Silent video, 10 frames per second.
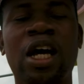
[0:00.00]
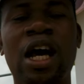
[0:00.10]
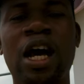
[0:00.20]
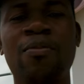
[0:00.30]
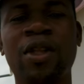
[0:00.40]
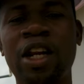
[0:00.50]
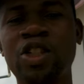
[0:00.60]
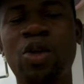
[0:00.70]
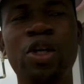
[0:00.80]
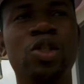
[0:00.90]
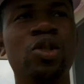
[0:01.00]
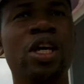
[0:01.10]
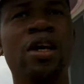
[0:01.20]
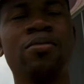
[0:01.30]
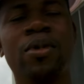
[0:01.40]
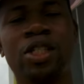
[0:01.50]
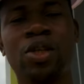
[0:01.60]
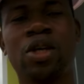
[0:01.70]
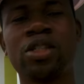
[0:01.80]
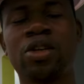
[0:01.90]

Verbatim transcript: Um, now let's go into the materials,